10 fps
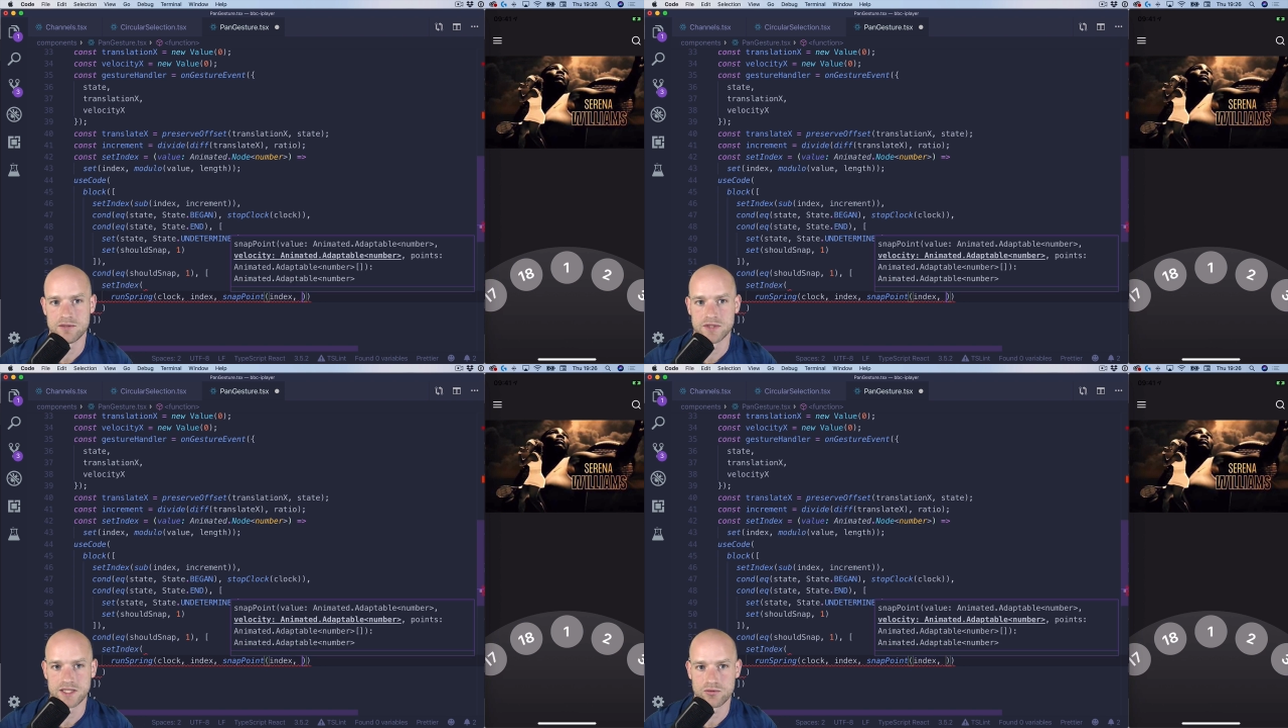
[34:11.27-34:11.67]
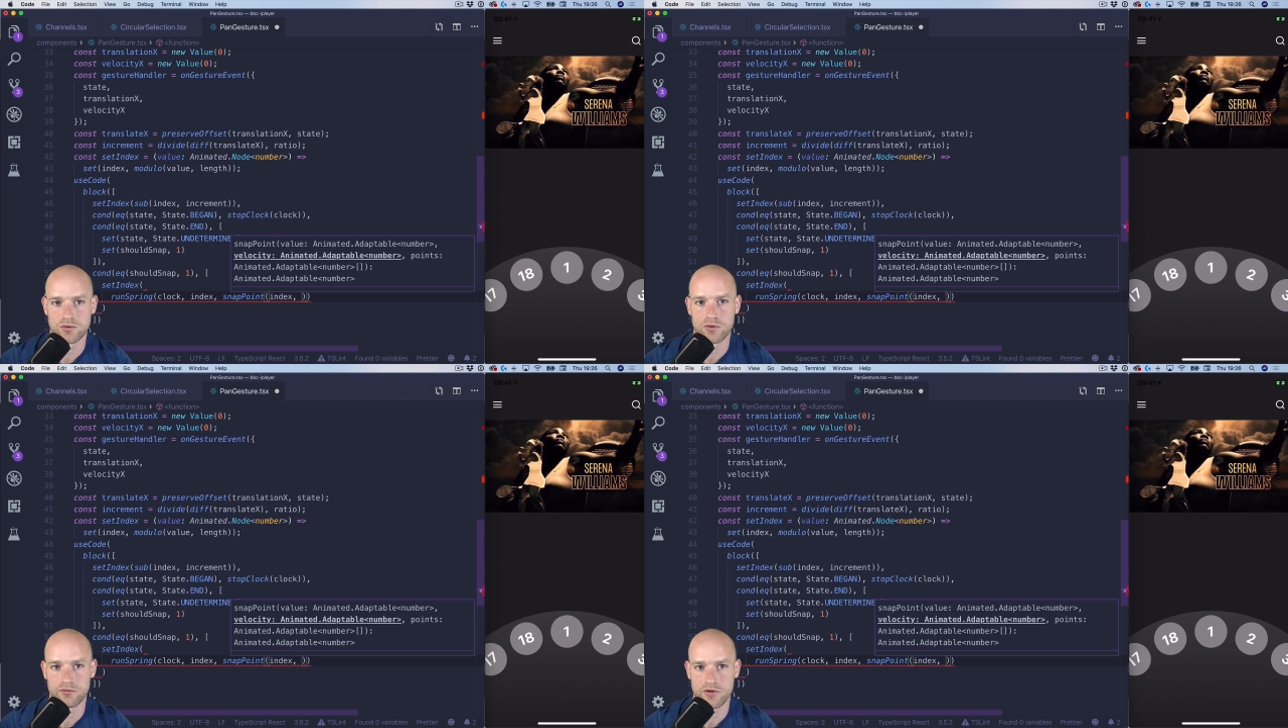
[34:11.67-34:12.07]
we need to
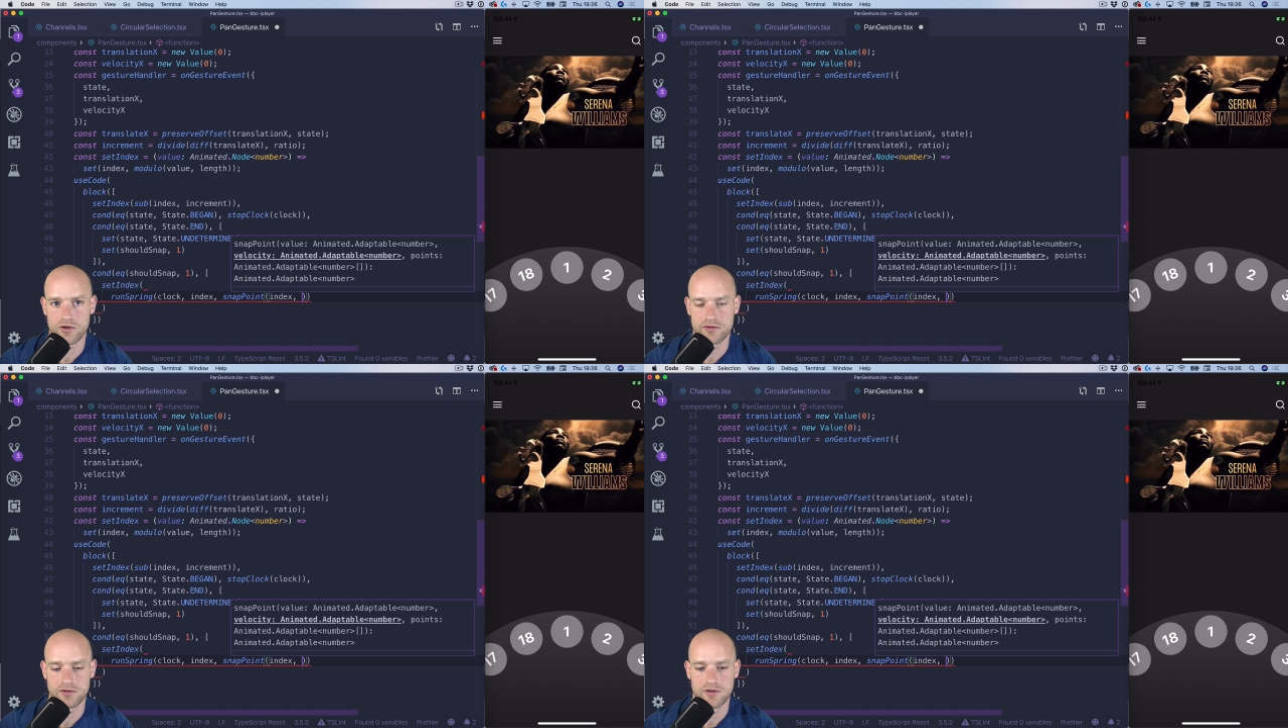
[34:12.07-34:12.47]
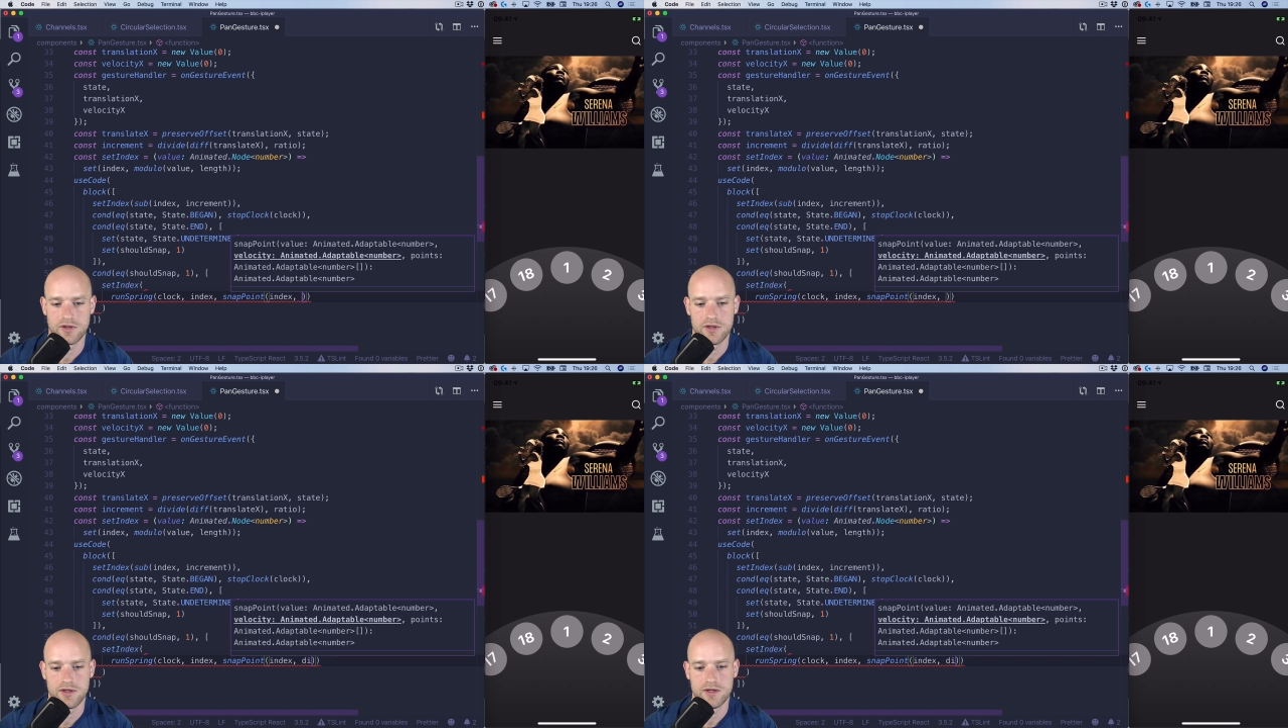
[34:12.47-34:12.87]
convert
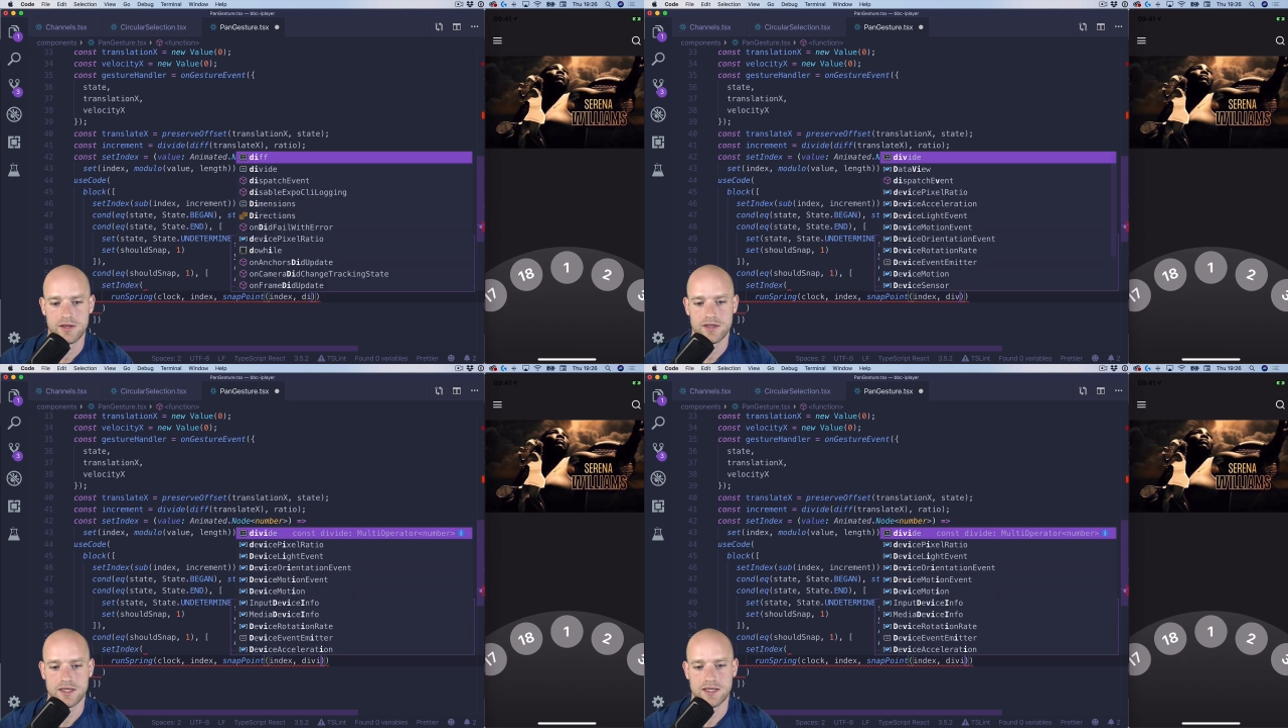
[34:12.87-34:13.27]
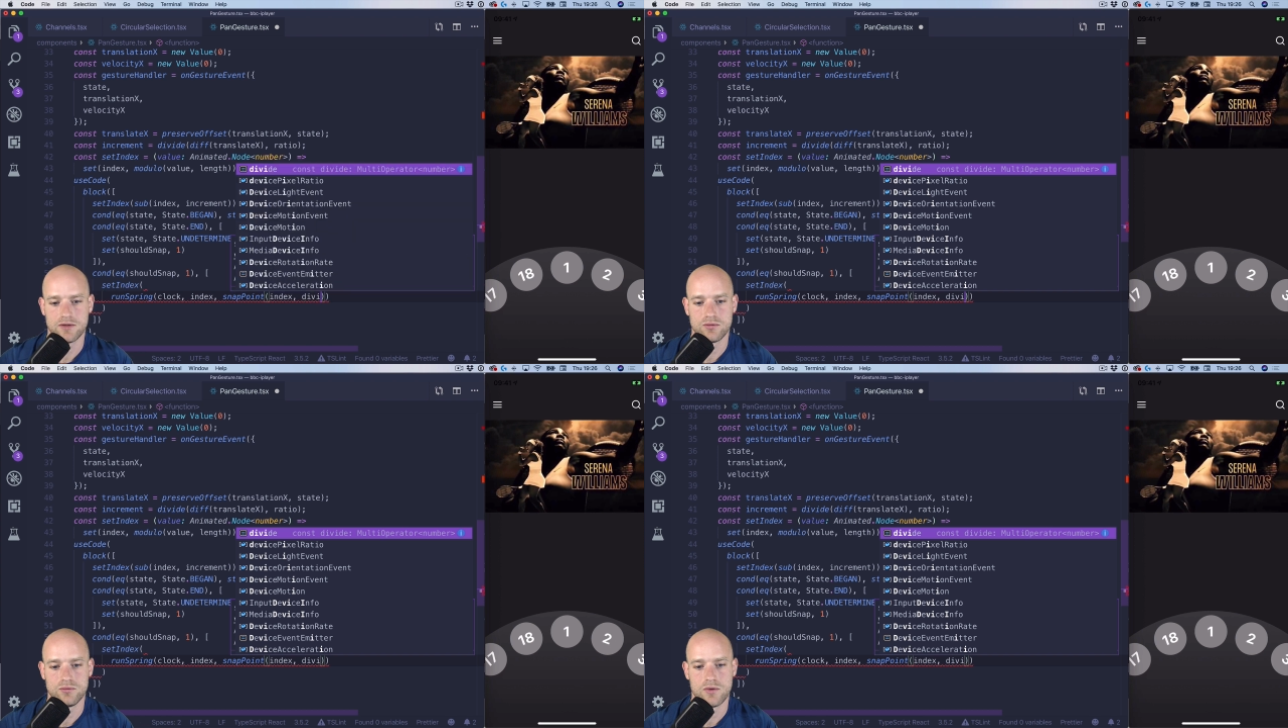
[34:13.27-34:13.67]

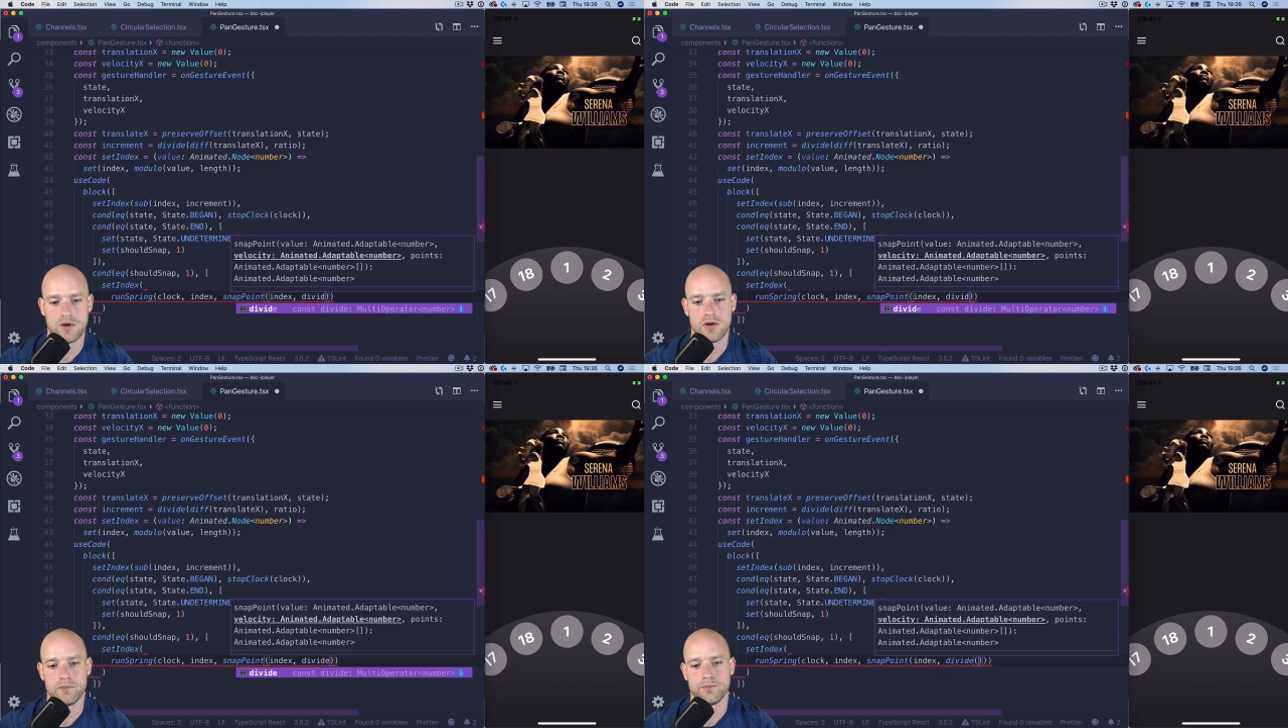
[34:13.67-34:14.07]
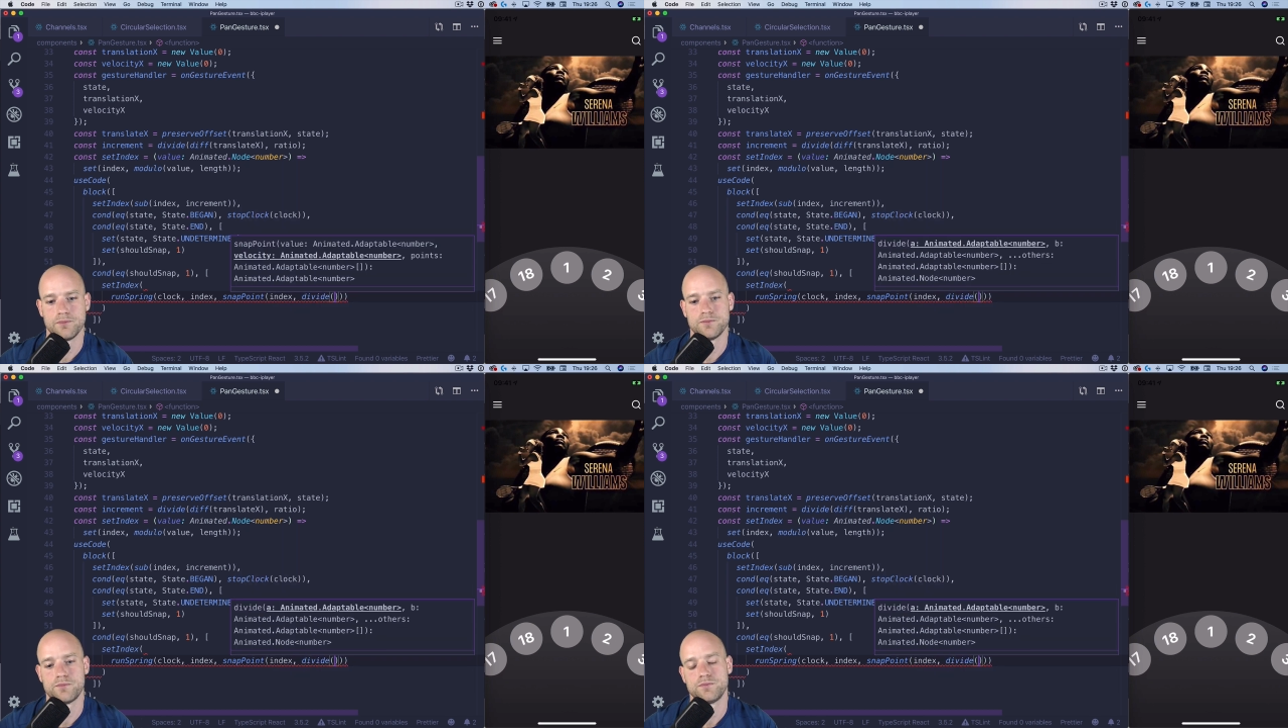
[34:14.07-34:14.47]
into
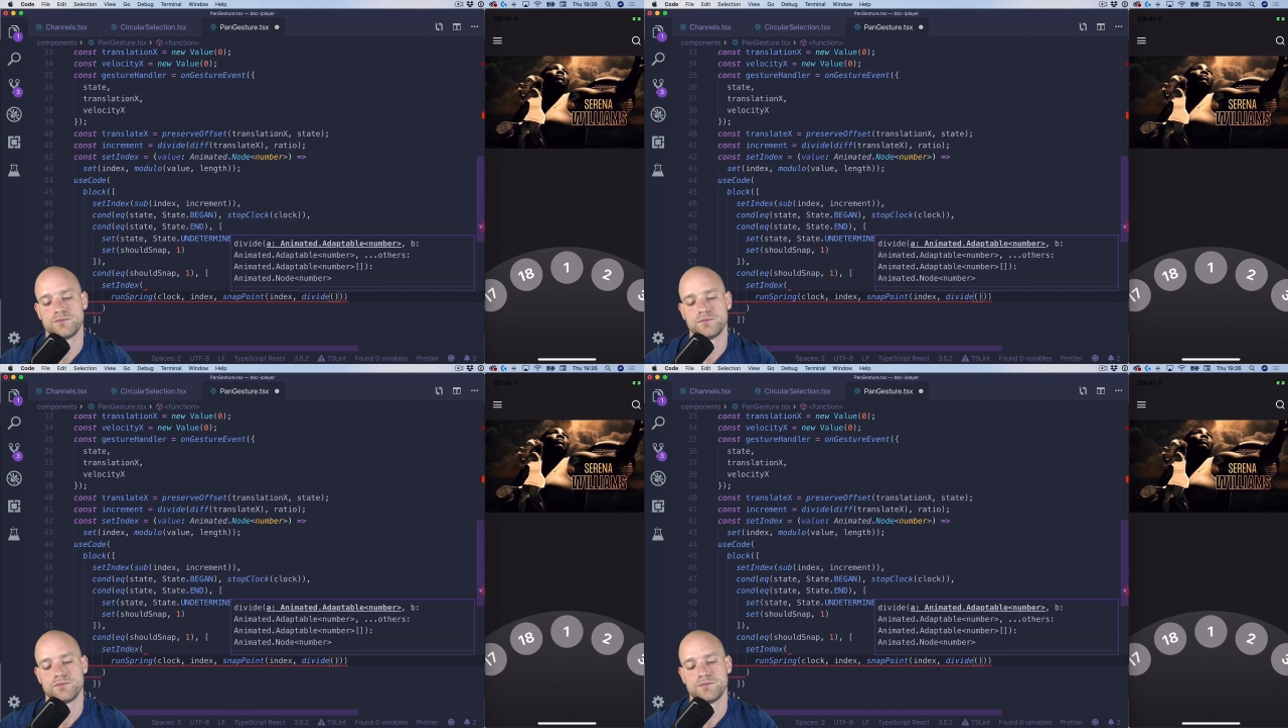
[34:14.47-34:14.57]
an